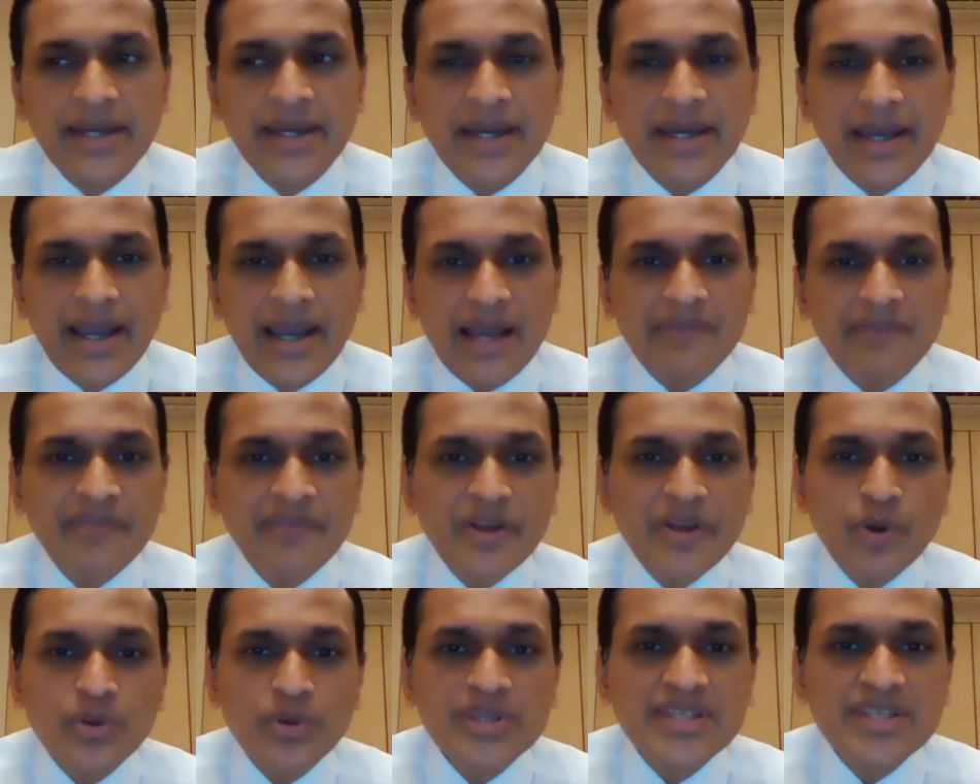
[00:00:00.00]
And
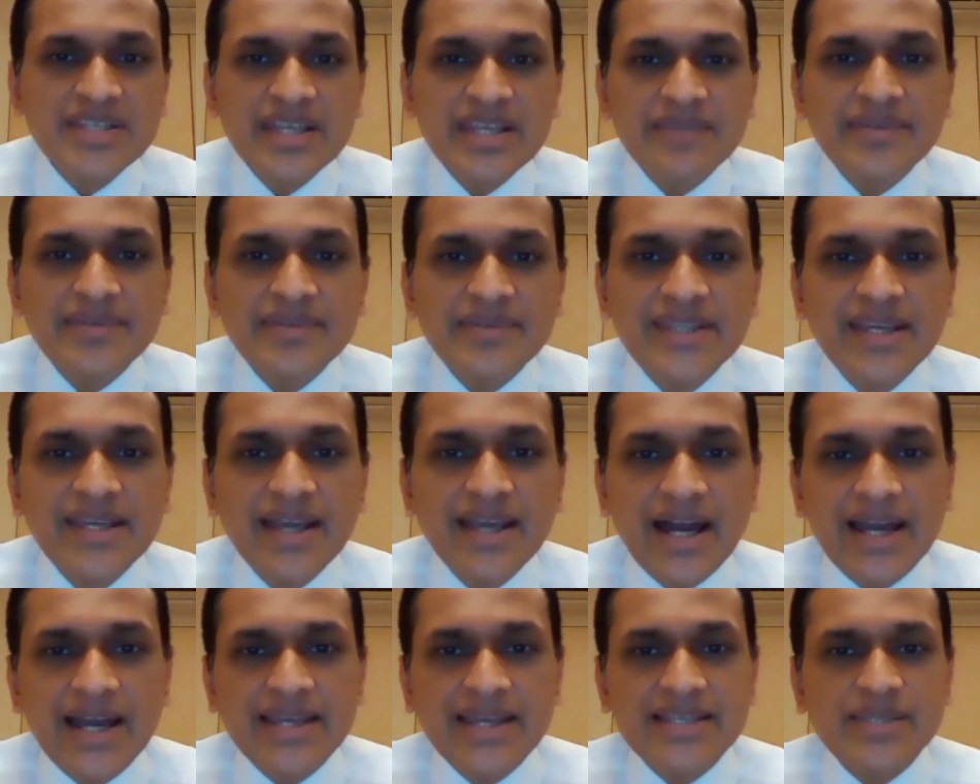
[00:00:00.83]
we don't see with the
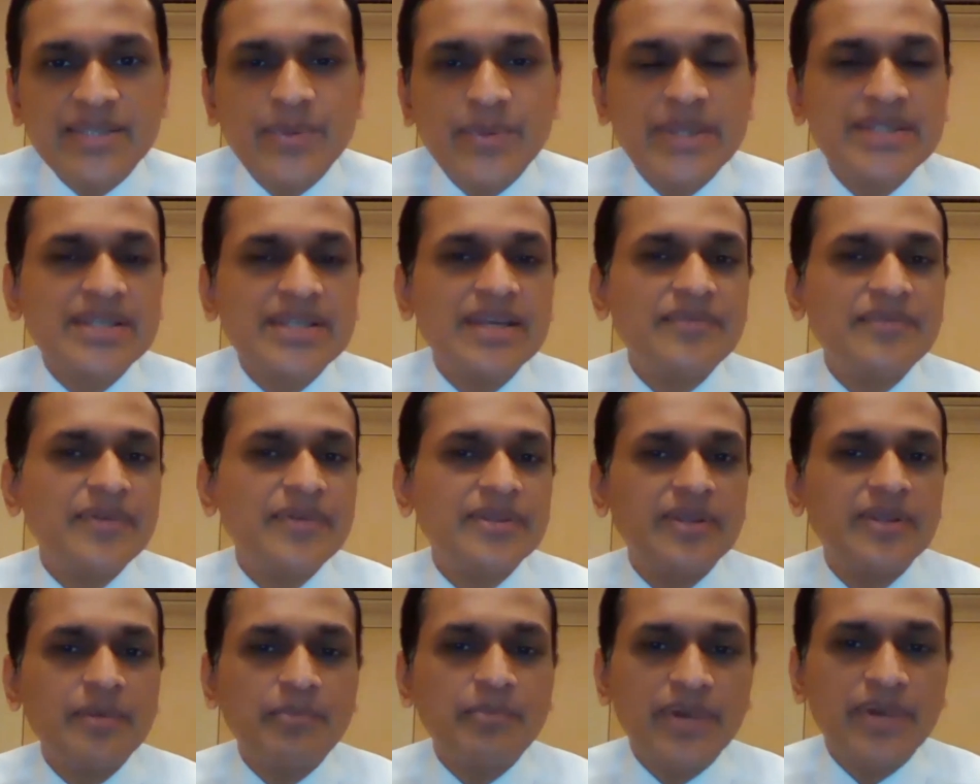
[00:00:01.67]
eyes, we see
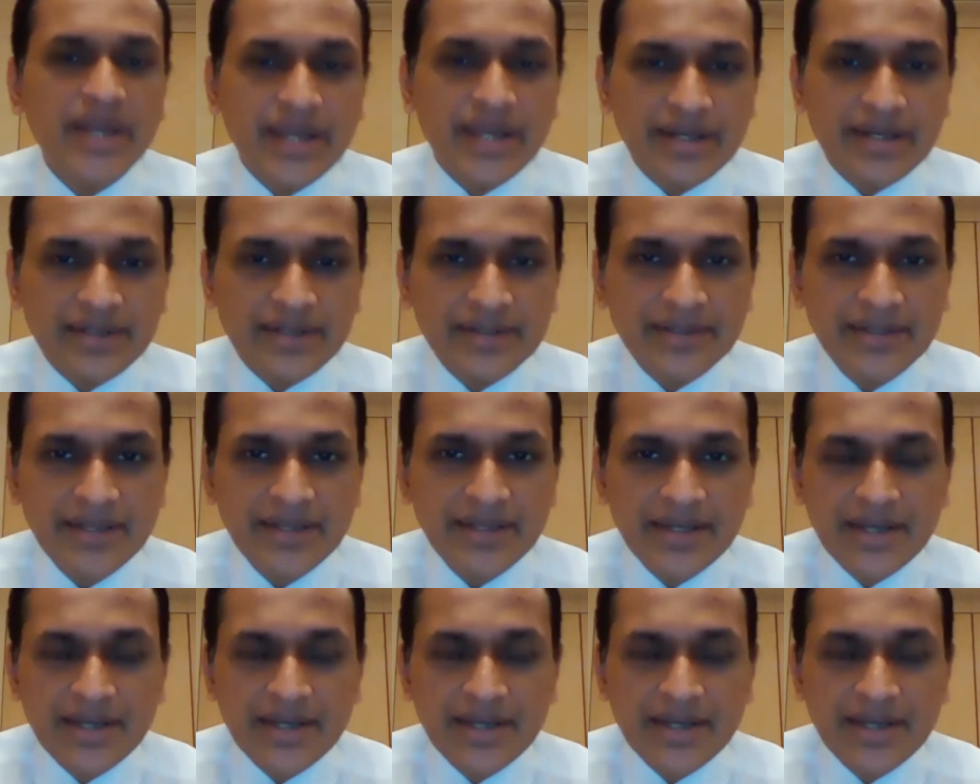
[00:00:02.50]
with the brain.